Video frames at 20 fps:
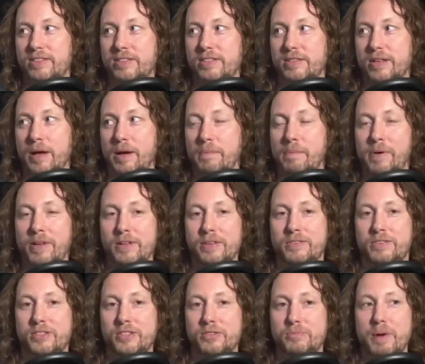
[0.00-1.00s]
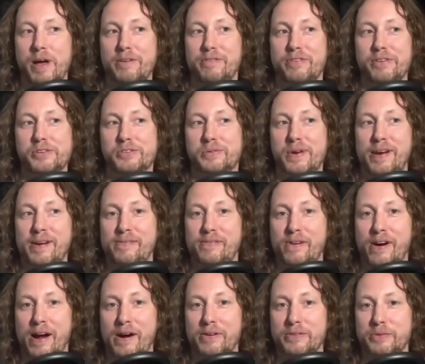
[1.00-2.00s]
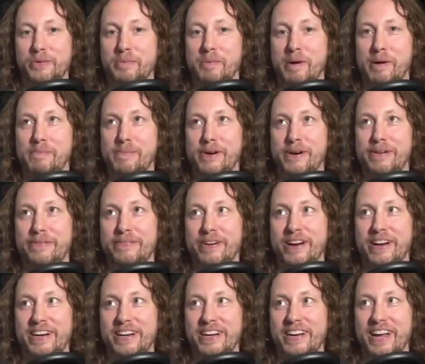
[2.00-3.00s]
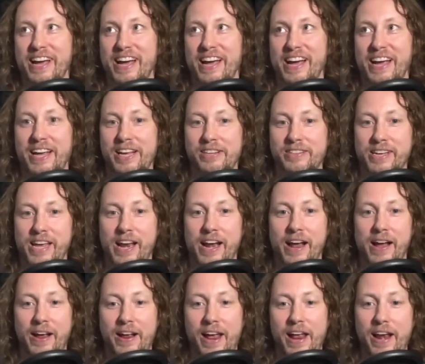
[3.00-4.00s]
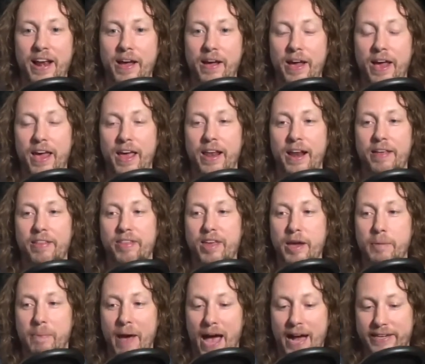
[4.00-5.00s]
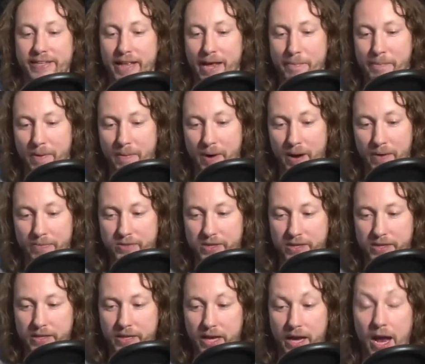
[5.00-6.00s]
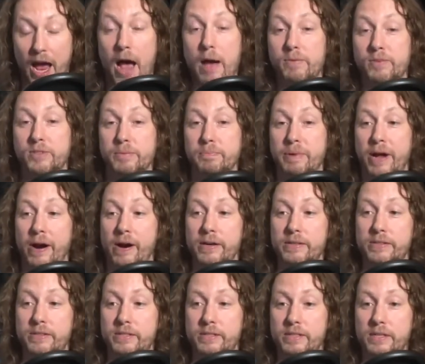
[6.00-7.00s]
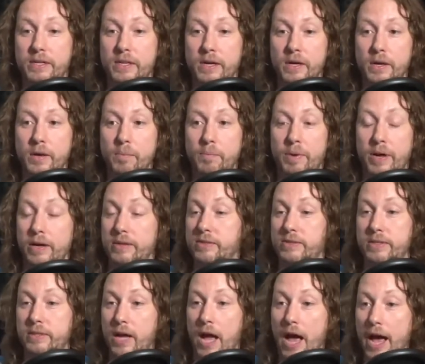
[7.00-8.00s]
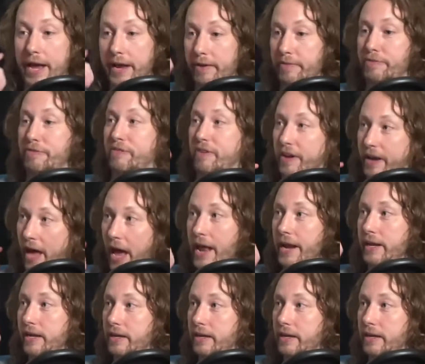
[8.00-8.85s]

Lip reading: This is my first 24 hours with my boyfriend, and I think back to that moment. I was like I was embarrassed because I had forgotten.